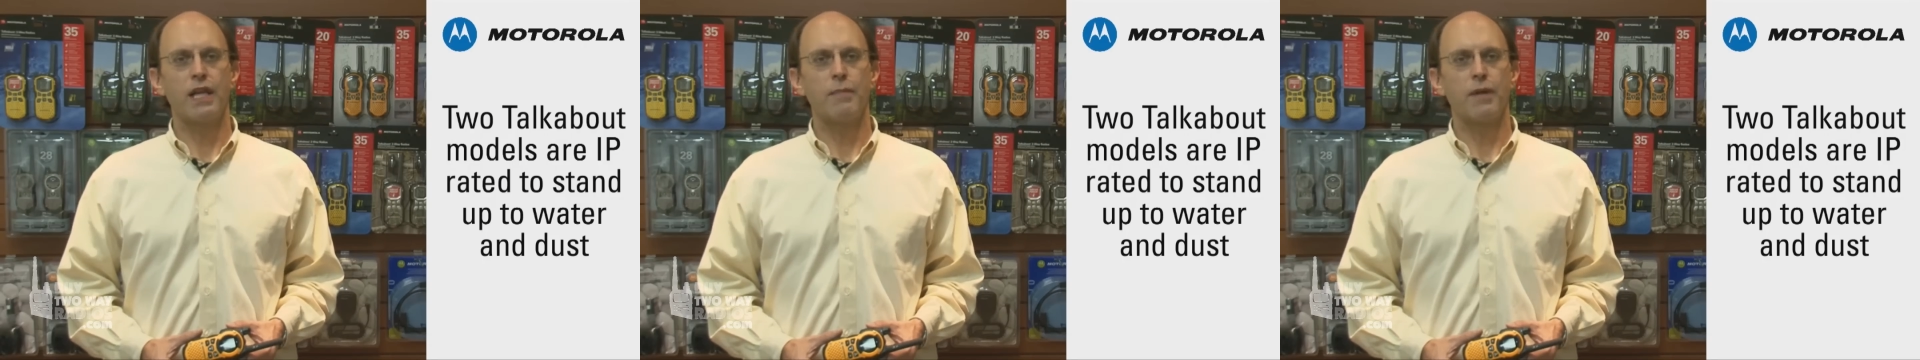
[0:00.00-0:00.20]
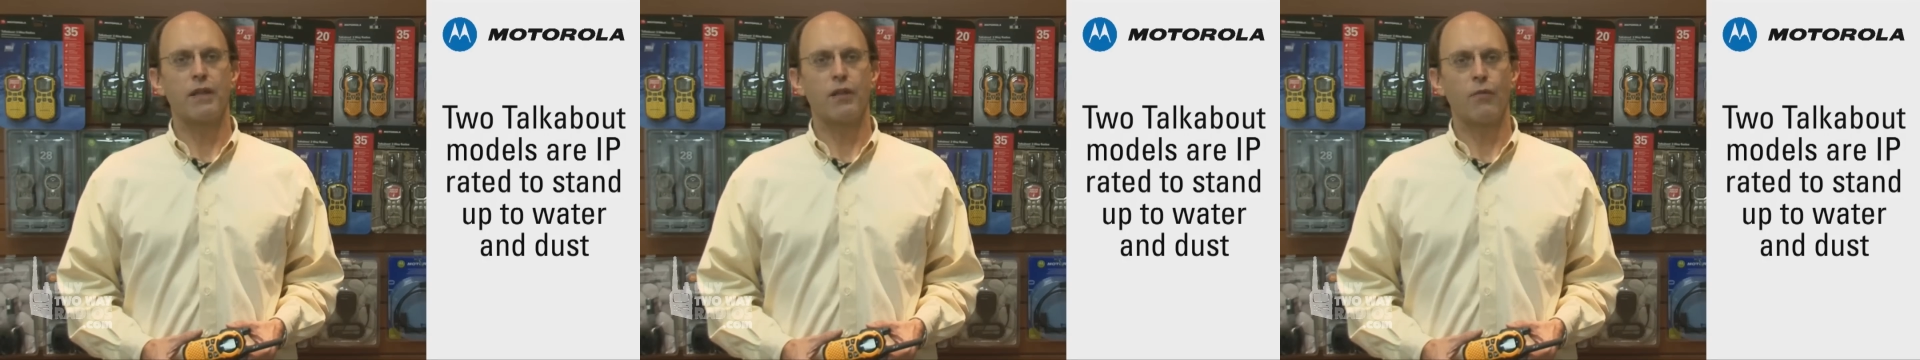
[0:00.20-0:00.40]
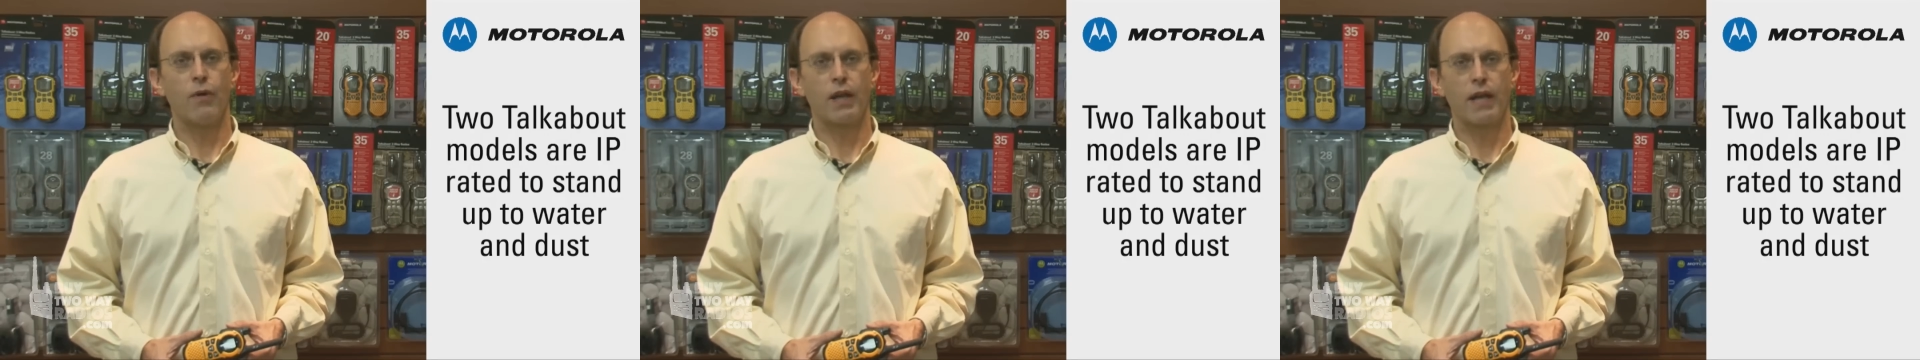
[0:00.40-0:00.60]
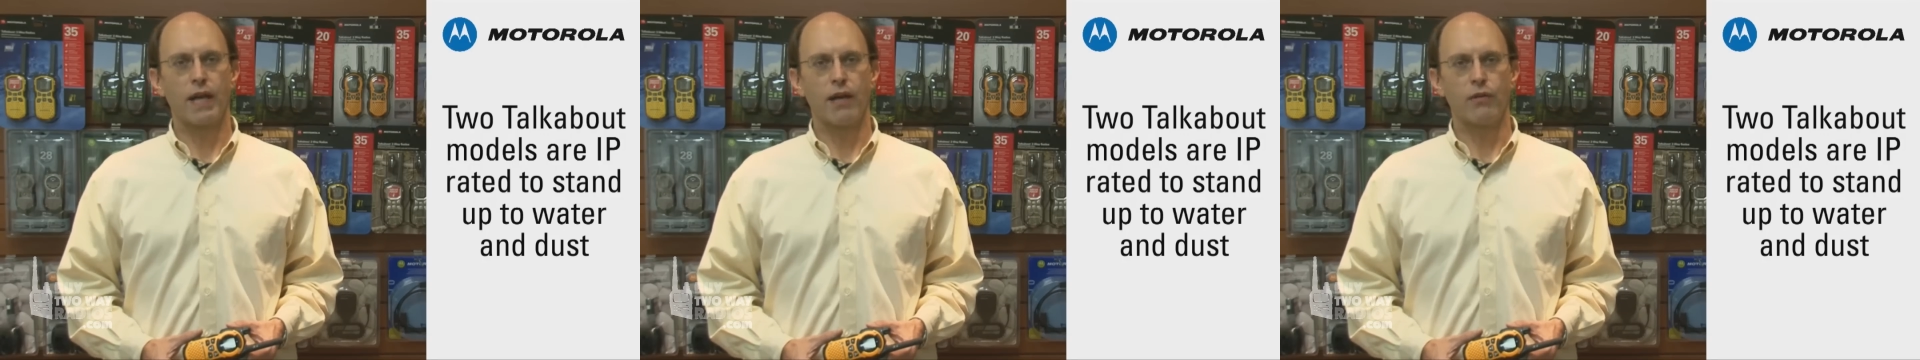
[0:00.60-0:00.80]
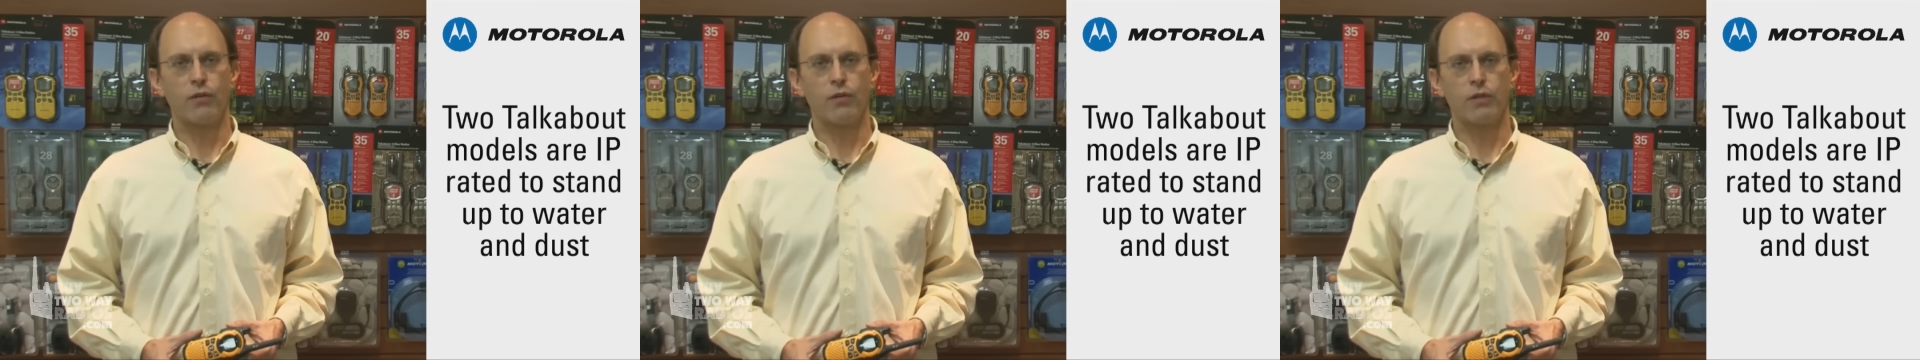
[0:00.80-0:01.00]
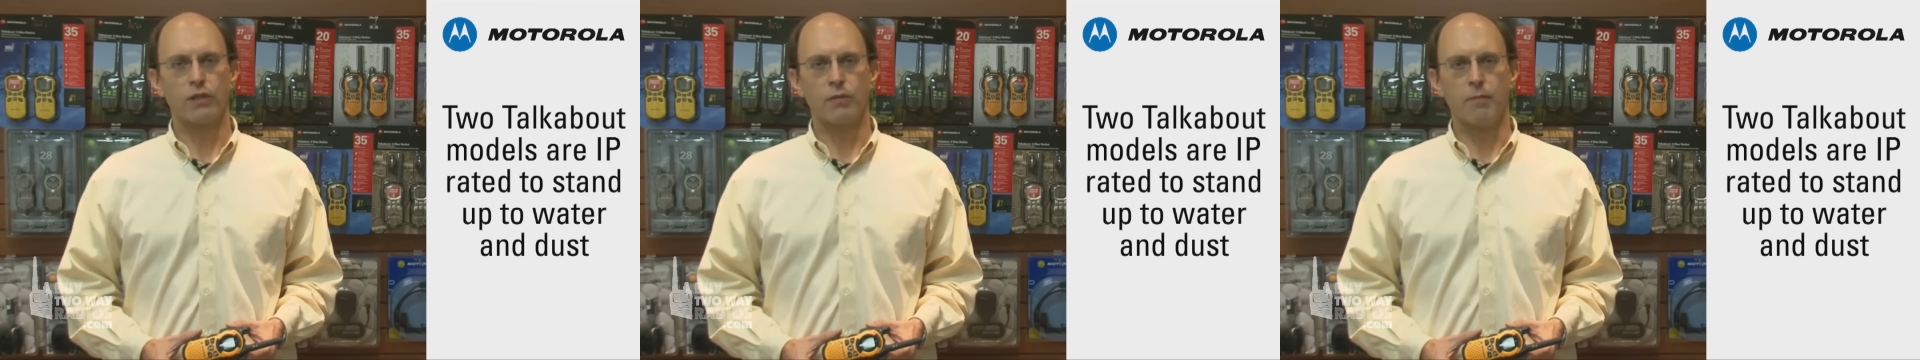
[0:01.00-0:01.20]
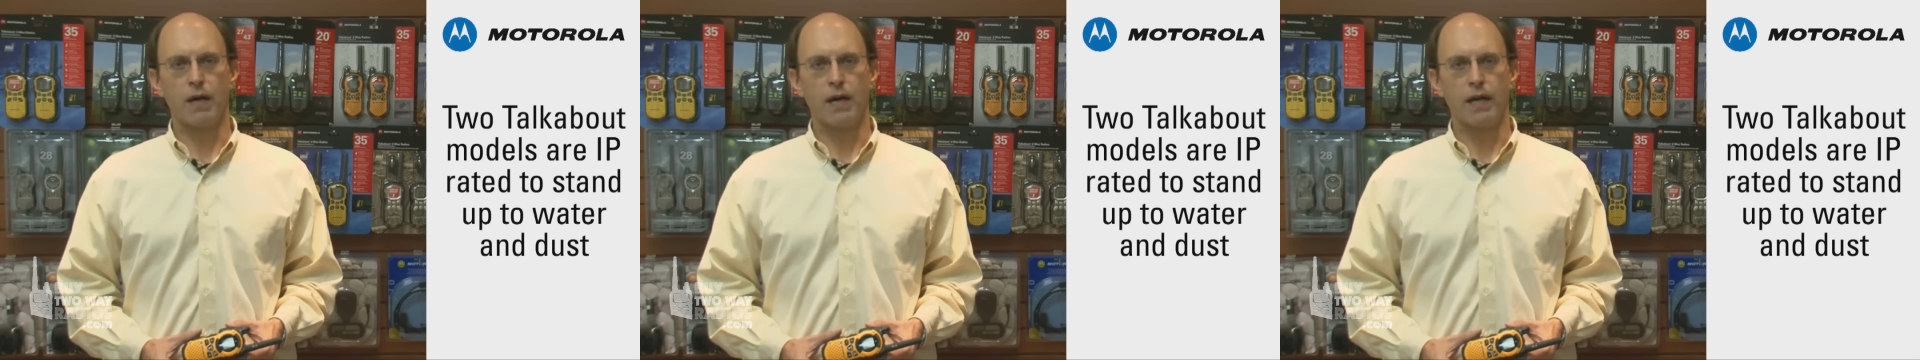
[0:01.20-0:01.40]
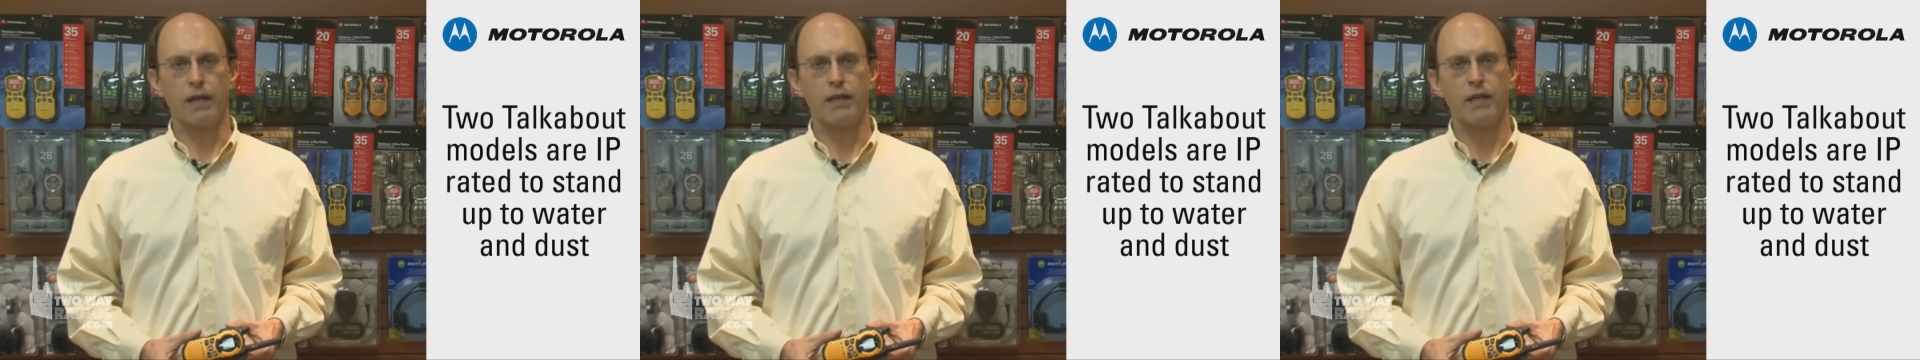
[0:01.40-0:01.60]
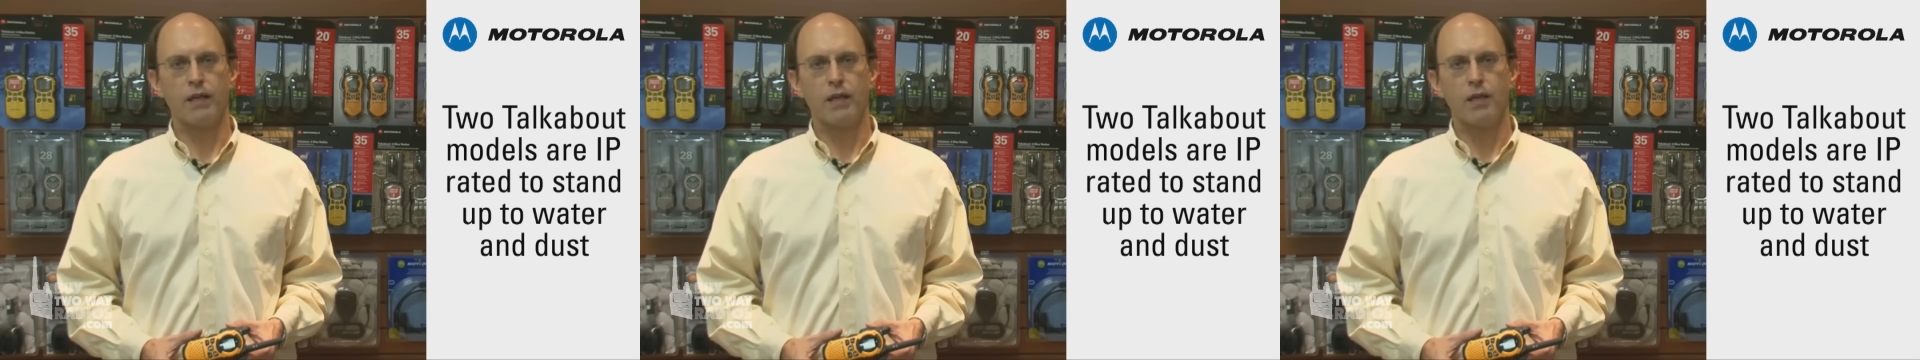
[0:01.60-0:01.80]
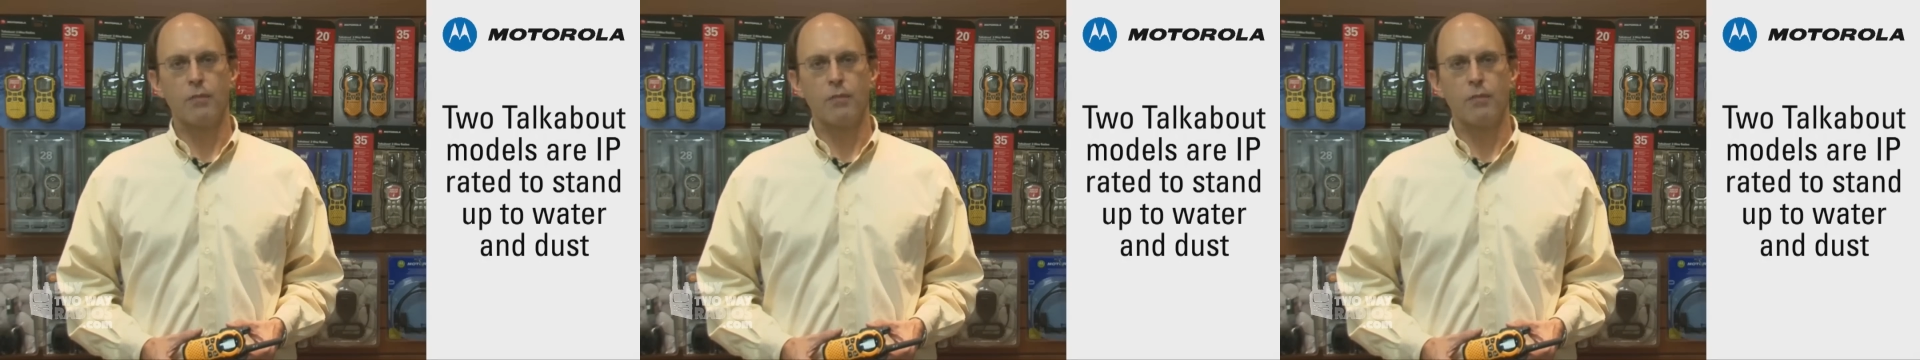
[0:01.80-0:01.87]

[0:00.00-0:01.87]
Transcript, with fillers: keeping the rugged outdoors in mind,